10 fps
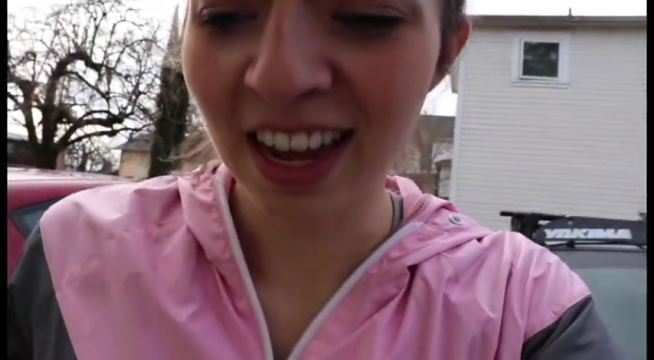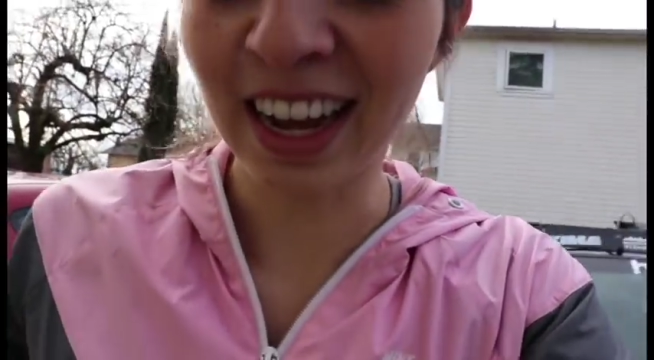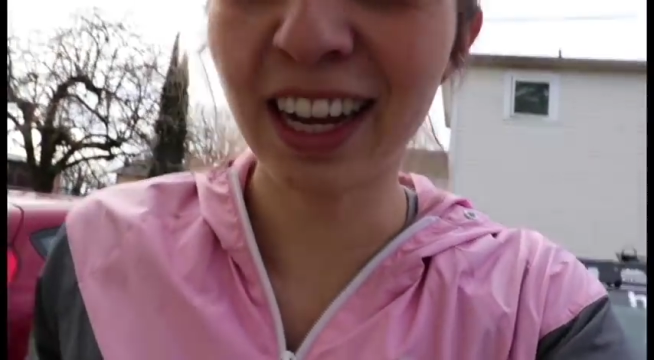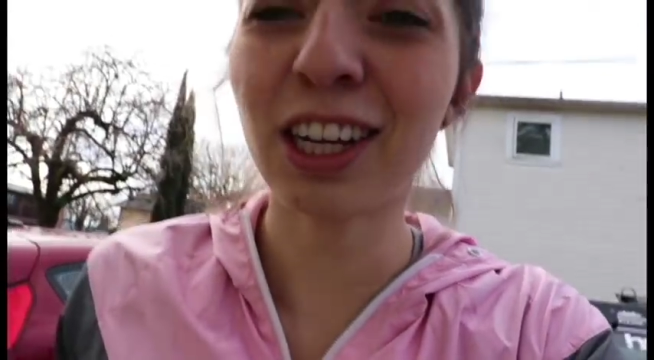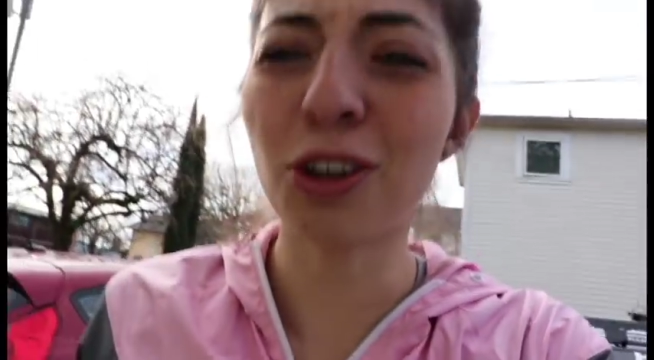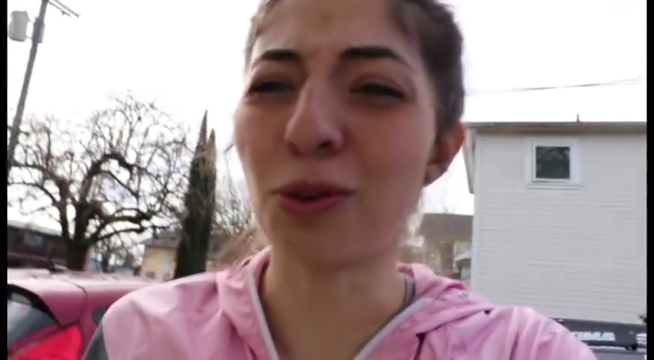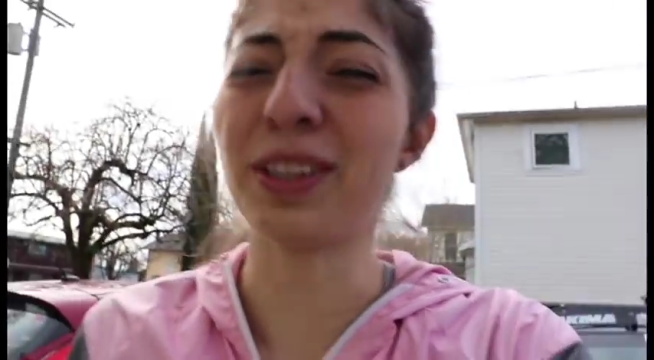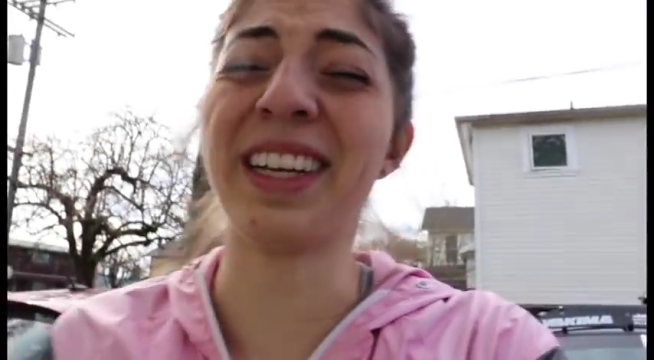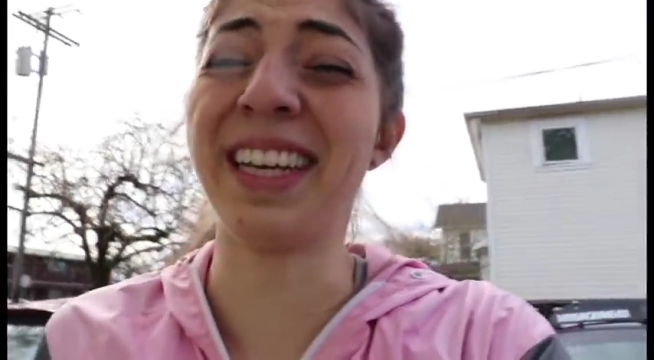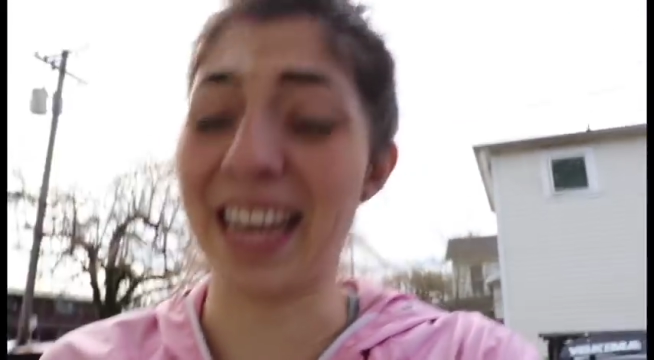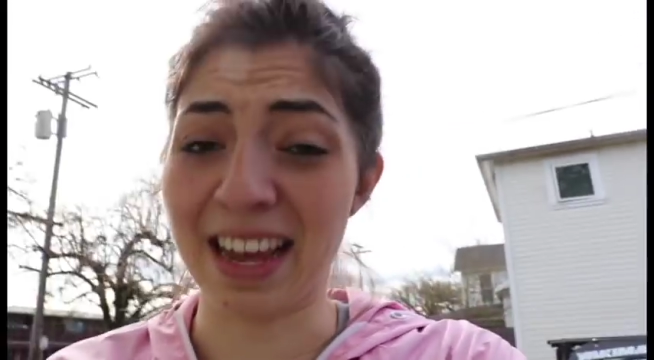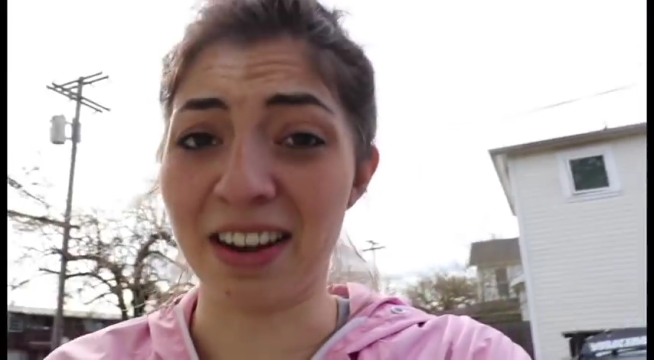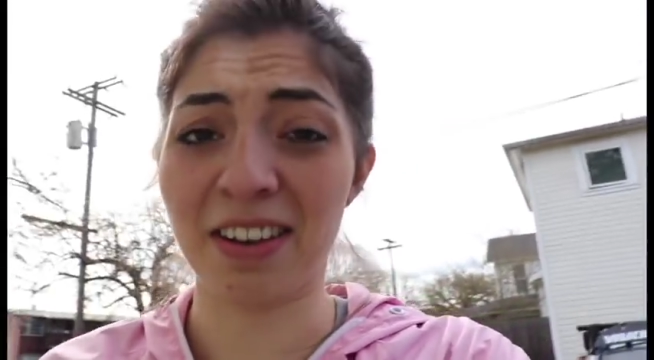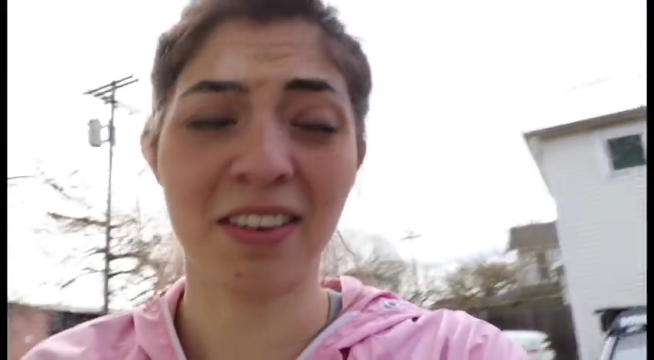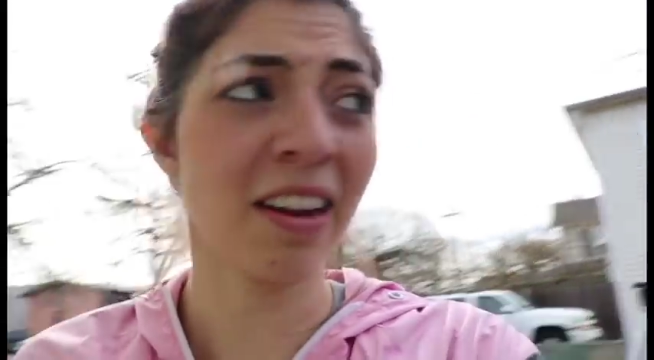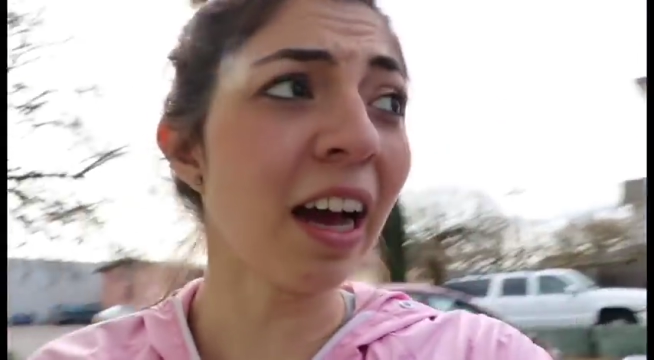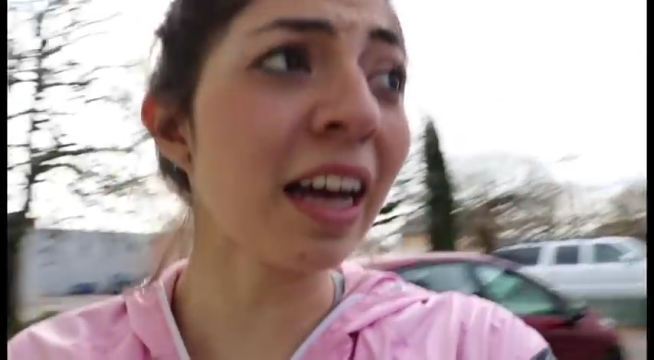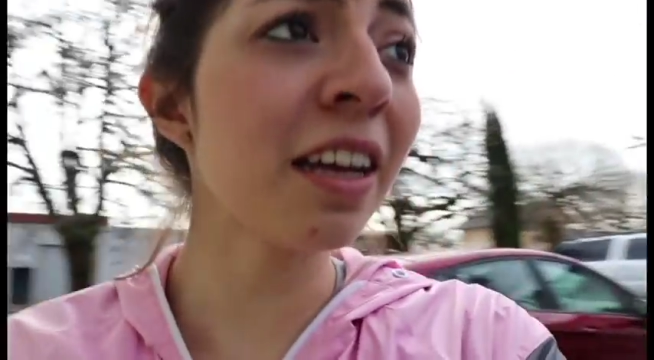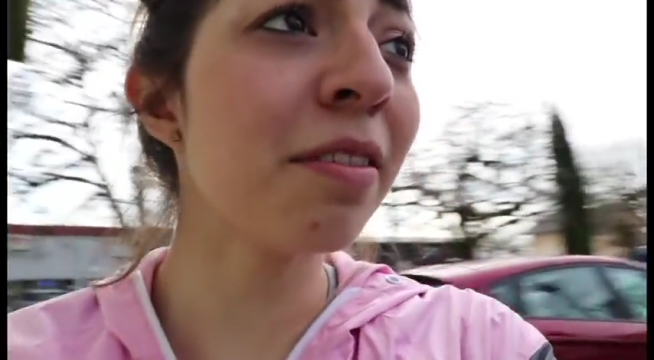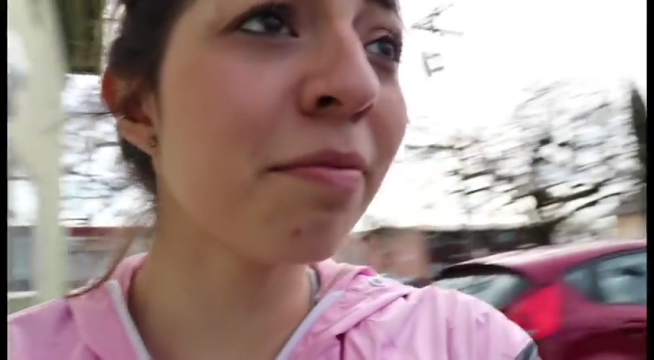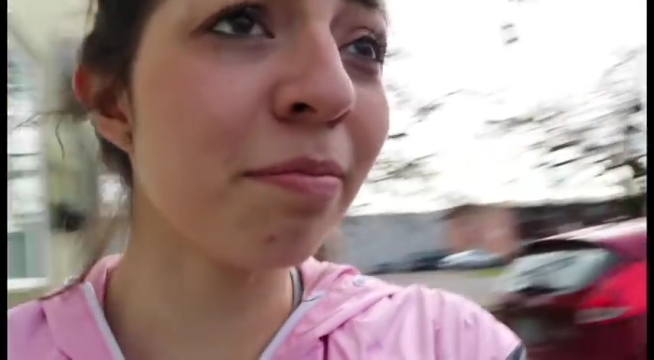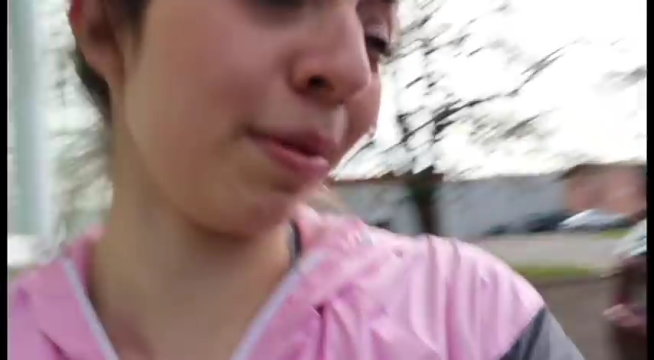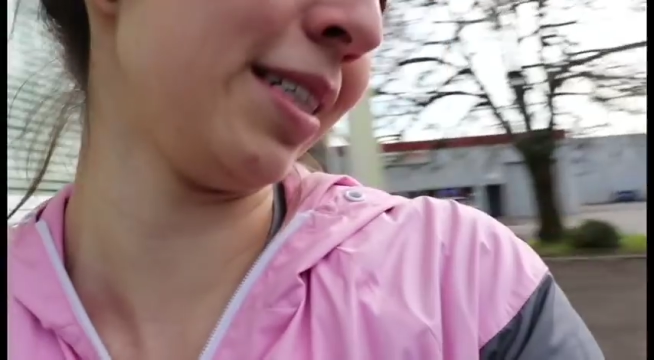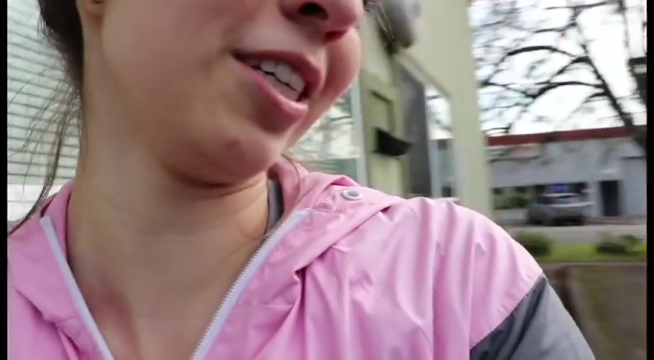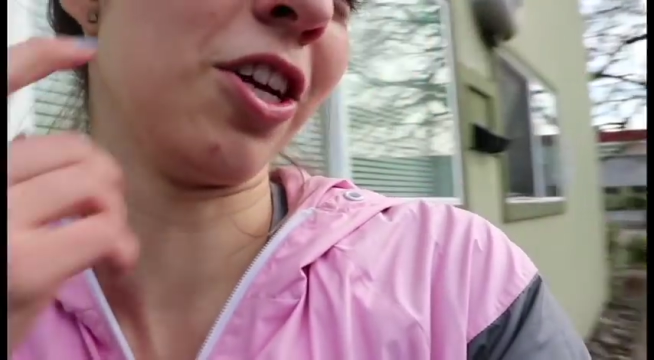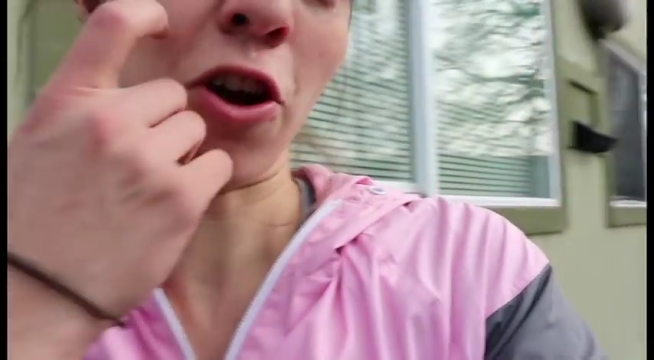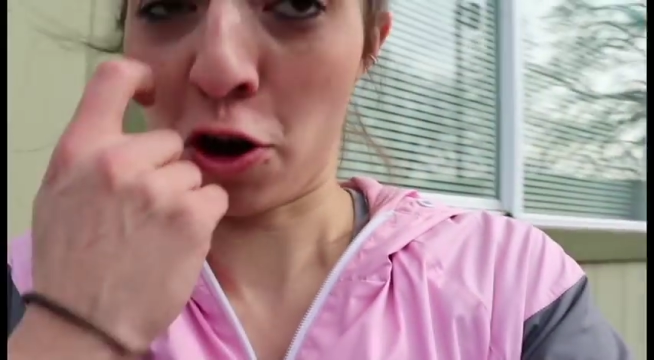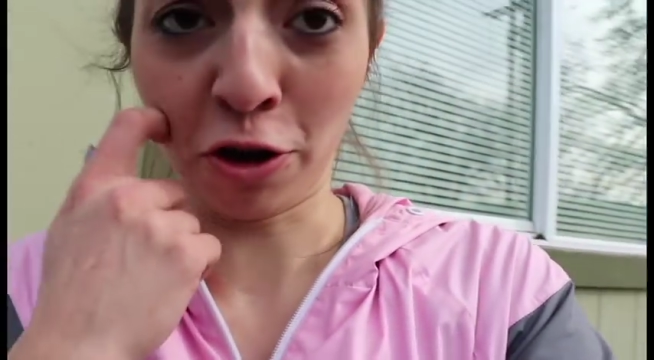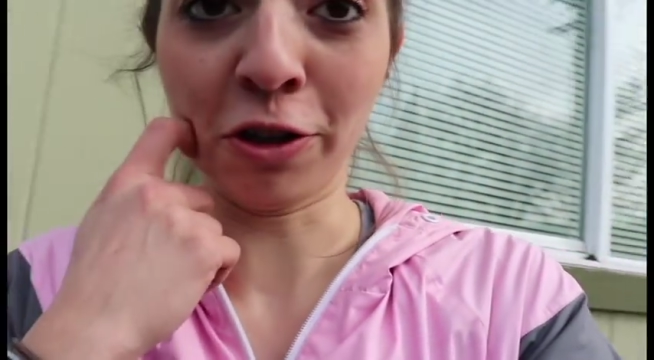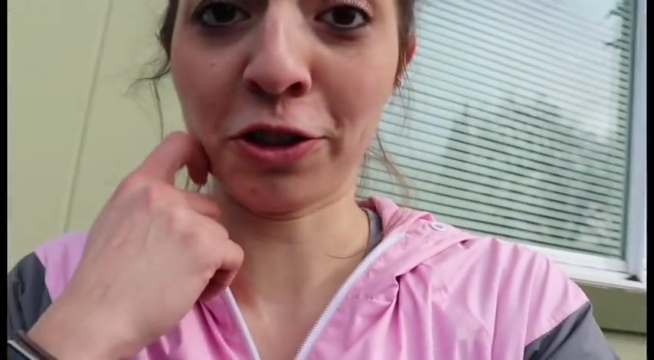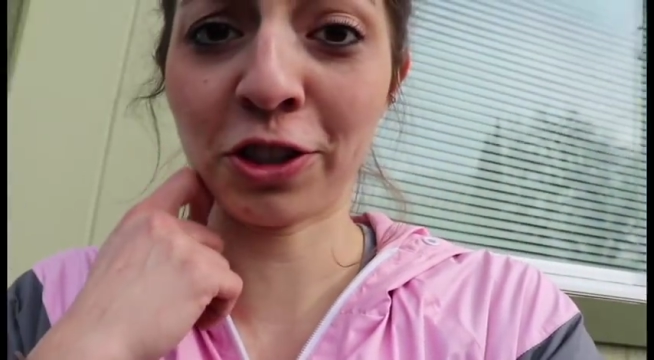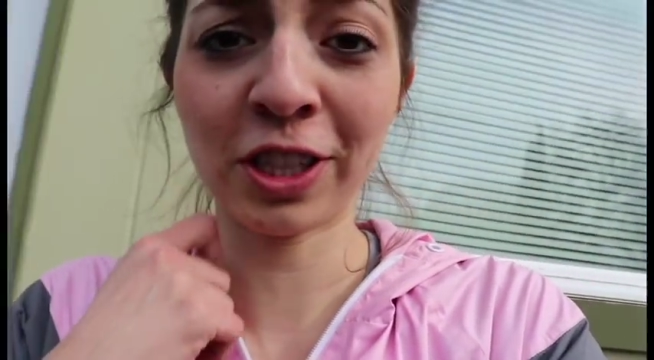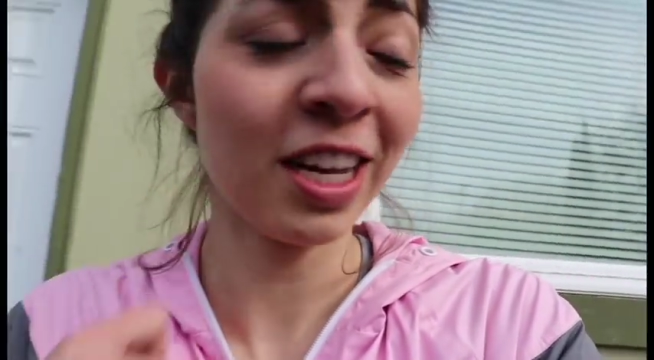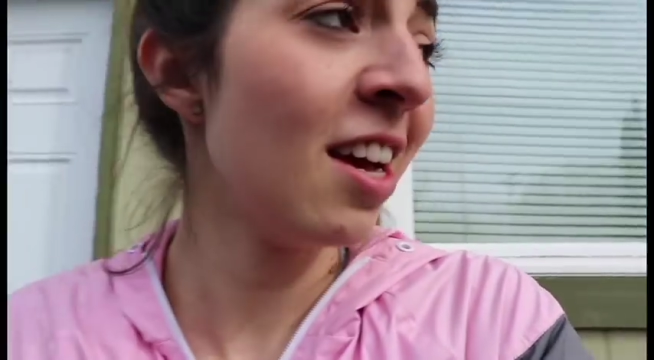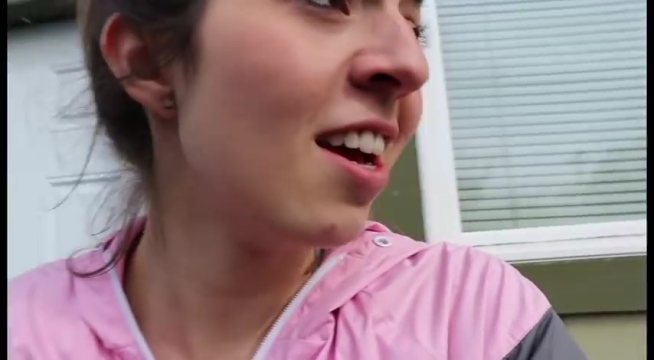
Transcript: I got a cold again. I have been cursed.